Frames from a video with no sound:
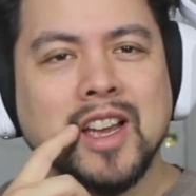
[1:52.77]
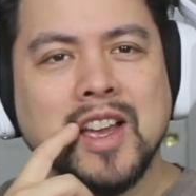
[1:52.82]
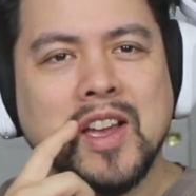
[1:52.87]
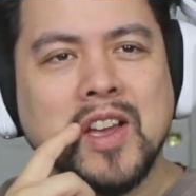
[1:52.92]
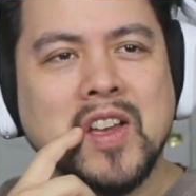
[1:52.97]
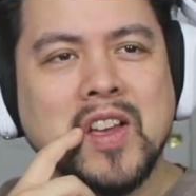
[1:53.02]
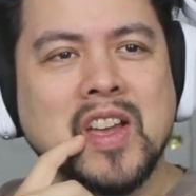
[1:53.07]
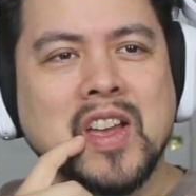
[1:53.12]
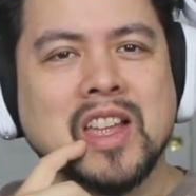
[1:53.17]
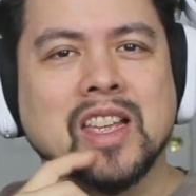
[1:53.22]

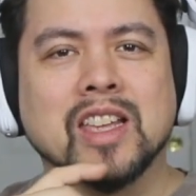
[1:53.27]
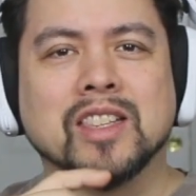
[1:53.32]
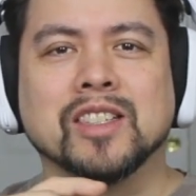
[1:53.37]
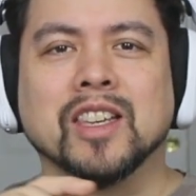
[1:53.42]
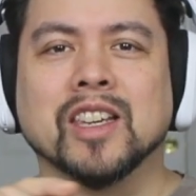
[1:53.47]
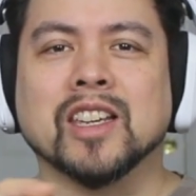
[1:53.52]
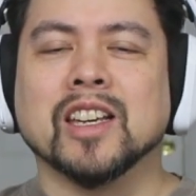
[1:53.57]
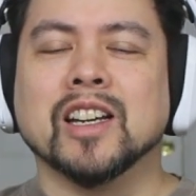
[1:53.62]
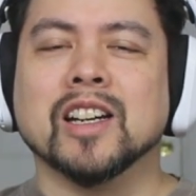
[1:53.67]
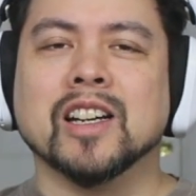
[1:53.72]
It, it's
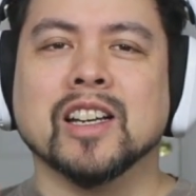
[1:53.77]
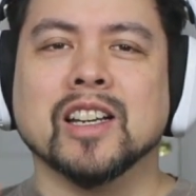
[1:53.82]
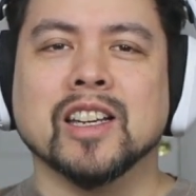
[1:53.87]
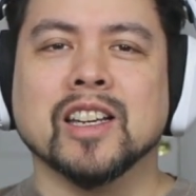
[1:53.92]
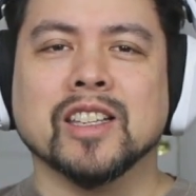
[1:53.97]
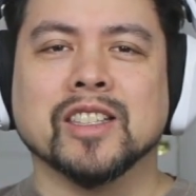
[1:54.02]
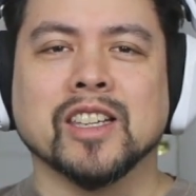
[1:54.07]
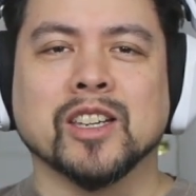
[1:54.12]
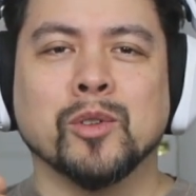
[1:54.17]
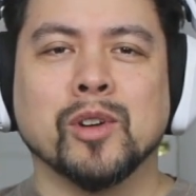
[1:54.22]
like a
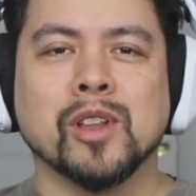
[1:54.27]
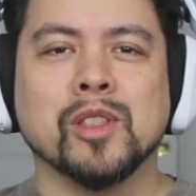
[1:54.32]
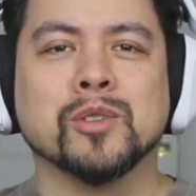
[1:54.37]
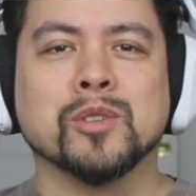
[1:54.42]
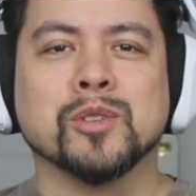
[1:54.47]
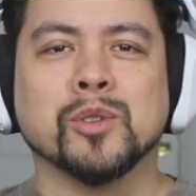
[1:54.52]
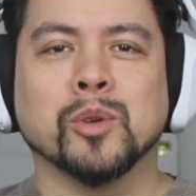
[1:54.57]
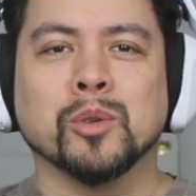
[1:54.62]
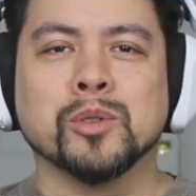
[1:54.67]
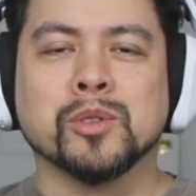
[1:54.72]
it's like one of
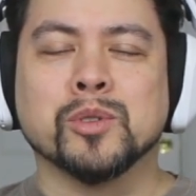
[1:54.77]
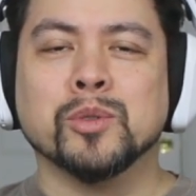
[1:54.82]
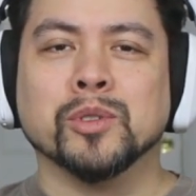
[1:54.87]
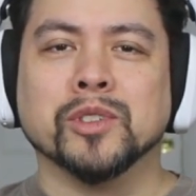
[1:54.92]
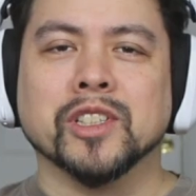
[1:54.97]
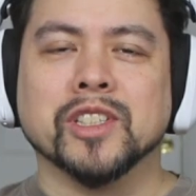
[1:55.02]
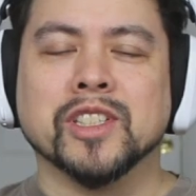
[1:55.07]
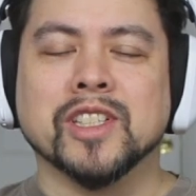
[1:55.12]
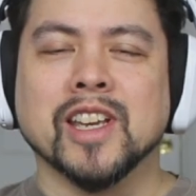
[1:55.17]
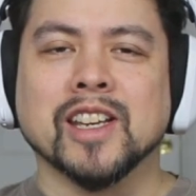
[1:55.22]
those old school
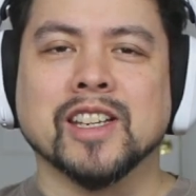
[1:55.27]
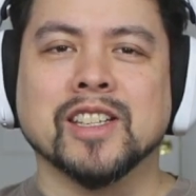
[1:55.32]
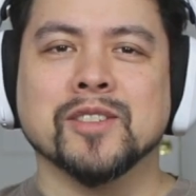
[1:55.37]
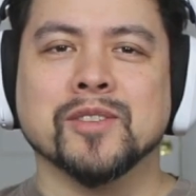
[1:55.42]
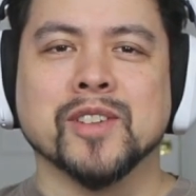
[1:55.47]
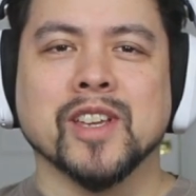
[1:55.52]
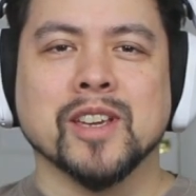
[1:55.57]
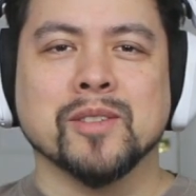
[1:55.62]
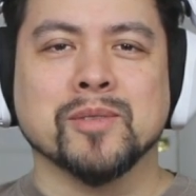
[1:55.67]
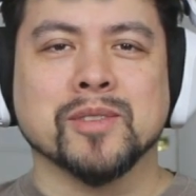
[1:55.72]

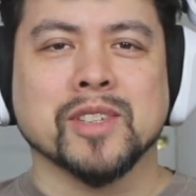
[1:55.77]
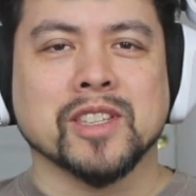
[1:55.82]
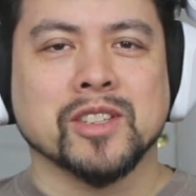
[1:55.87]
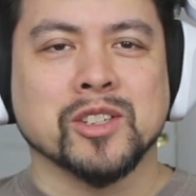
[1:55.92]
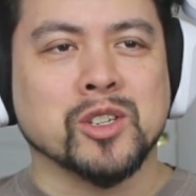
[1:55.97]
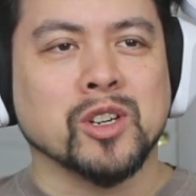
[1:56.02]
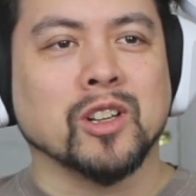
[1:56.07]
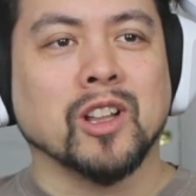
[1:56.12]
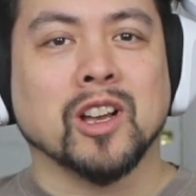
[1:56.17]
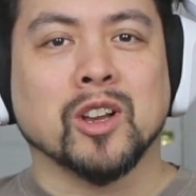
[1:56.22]
detective games, like the
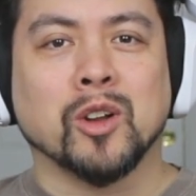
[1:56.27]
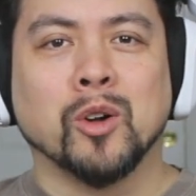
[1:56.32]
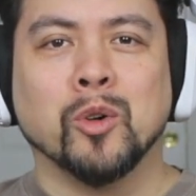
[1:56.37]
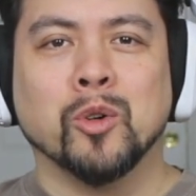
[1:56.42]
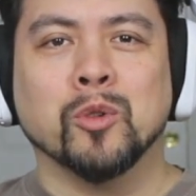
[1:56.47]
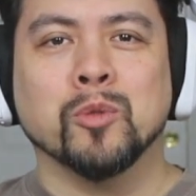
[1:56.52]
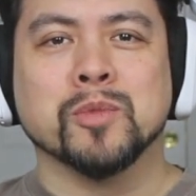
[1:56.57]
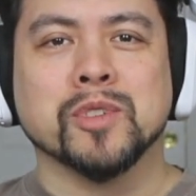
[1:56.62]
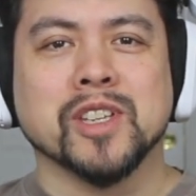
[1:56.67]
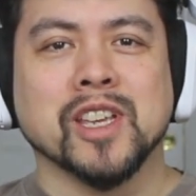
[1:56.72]
Sherlock
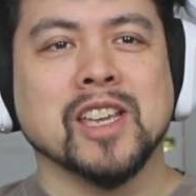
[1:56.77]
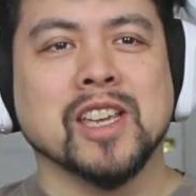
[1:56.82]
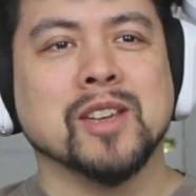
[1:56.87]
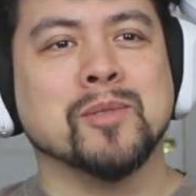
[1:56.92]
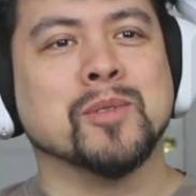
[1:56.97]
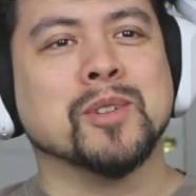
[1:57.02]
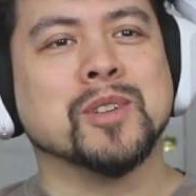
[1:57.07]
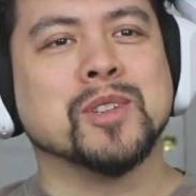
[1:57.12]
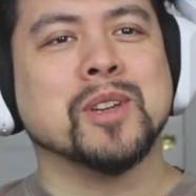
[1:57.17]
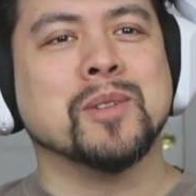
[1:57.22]
Holmes game
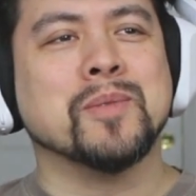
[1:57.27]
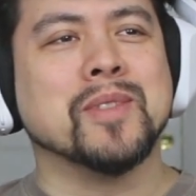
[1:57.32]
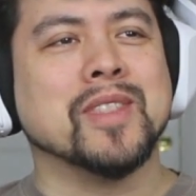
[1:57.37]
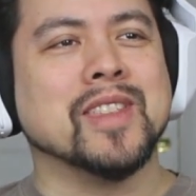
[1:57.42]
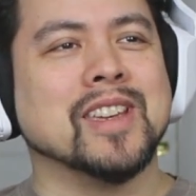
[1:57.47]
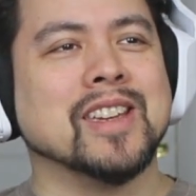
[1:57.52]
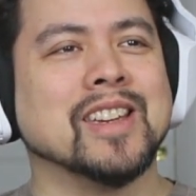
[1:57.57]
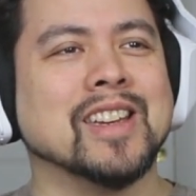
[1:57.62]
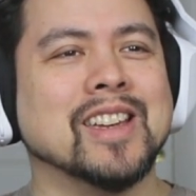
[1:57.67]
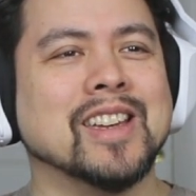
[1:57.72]
or
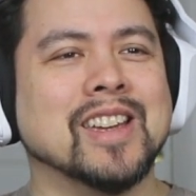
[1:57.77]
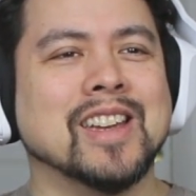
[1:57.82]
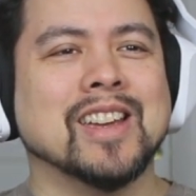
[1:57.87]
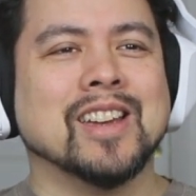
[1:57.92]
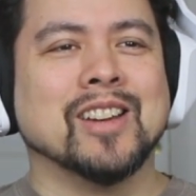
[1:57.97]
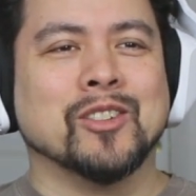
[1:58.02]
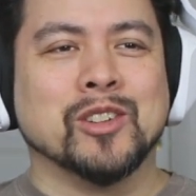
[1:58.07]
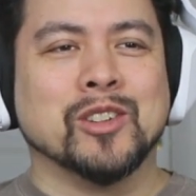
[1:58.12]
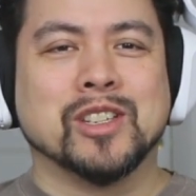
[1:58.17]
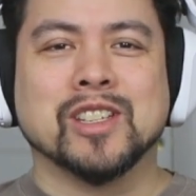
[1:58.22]
something.
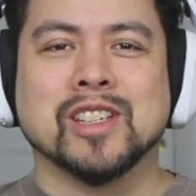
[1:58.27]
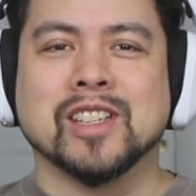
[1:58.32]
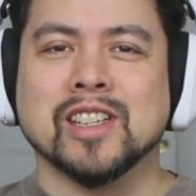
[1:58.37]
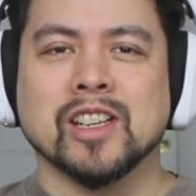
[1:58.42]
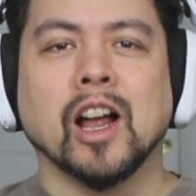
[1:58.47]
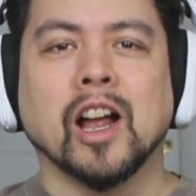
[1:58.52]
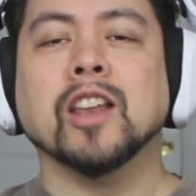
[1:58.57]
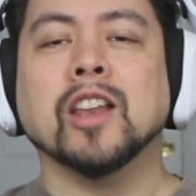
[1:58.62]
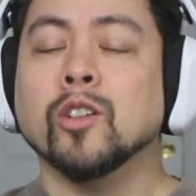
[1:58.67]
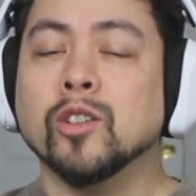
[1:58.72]
Which you
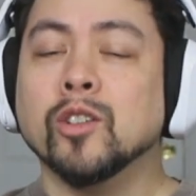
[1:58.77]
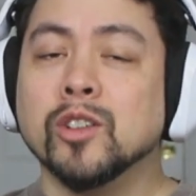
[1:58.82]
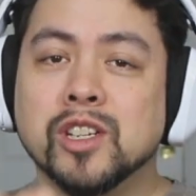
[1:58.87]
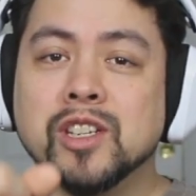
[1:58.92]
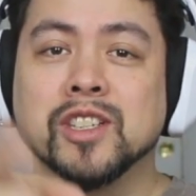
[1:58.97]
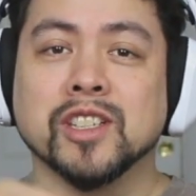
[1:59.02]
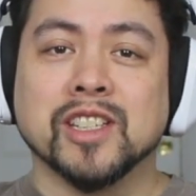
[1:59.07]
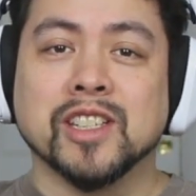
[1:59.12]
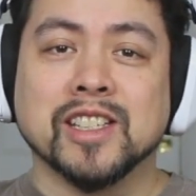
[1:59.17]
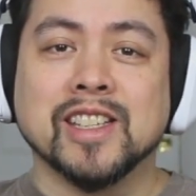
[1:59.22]
know, I know
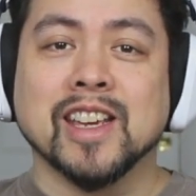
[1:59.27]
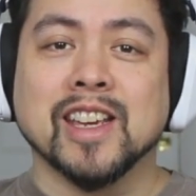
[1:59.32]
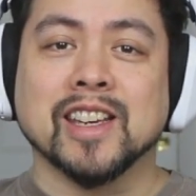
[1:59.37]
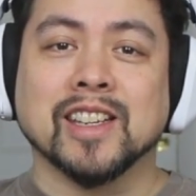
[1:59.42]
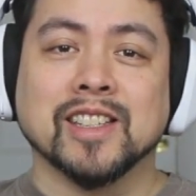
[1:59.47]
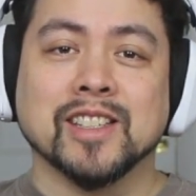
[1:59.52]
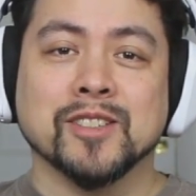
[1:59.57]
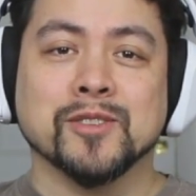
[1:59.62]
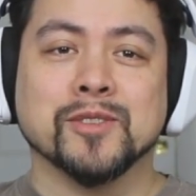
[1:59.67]
she's a detective.